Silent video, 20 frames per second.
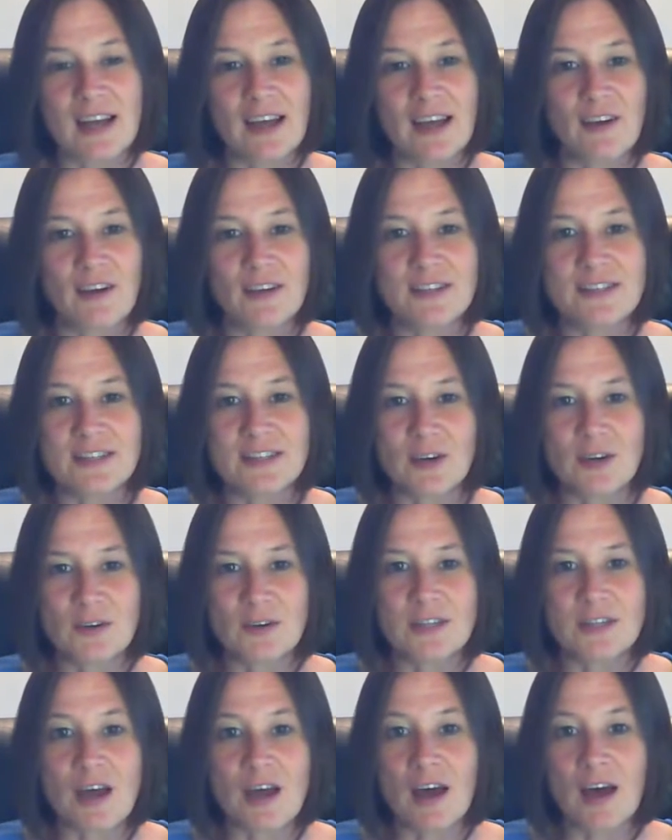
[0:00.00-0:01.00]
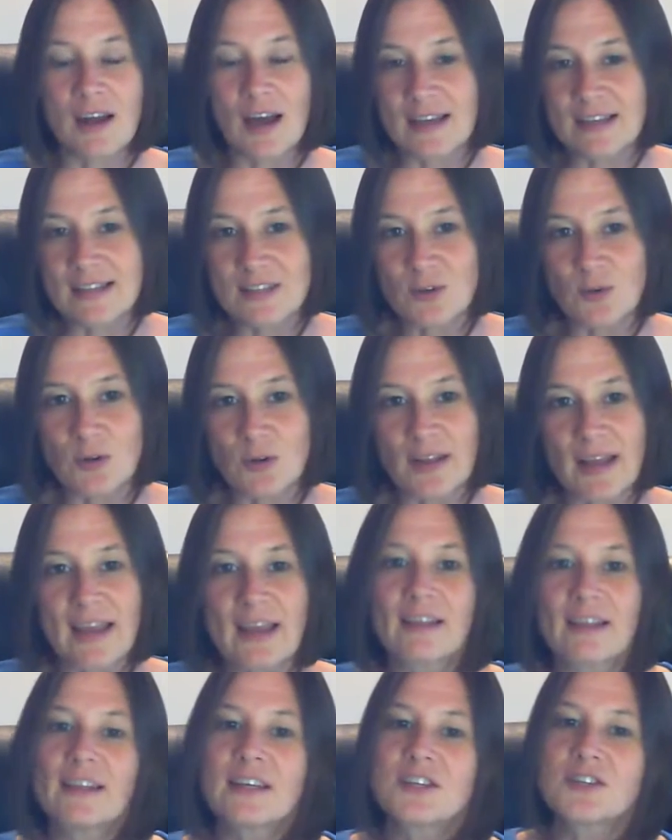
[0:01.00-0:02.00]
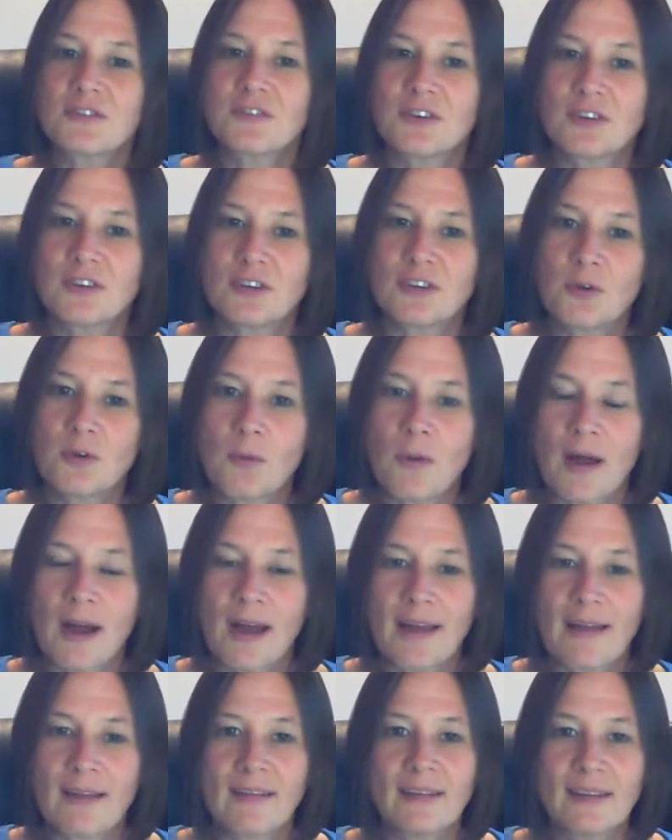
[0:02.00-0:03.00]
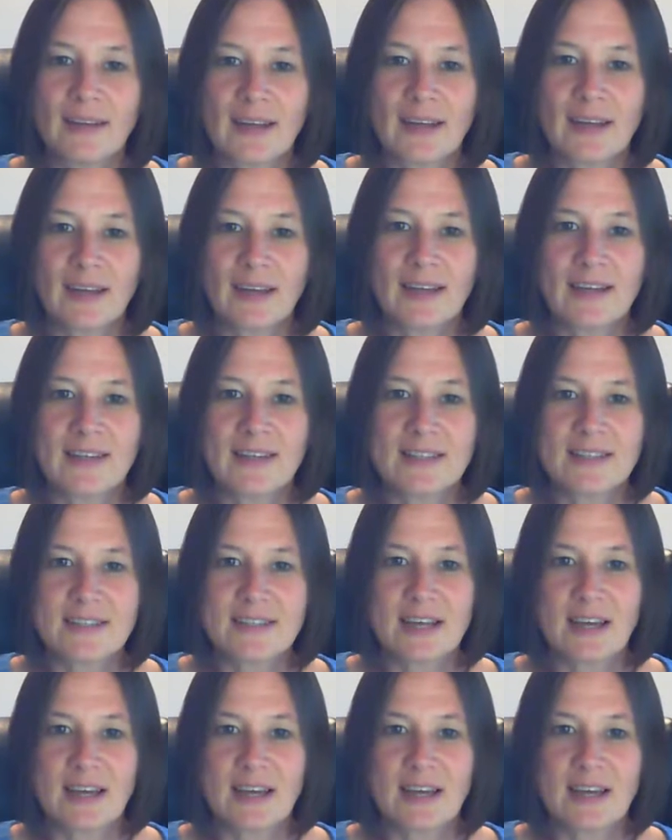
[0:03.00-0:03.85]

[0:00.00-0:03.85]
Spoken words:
I also taught high school English for a little while, and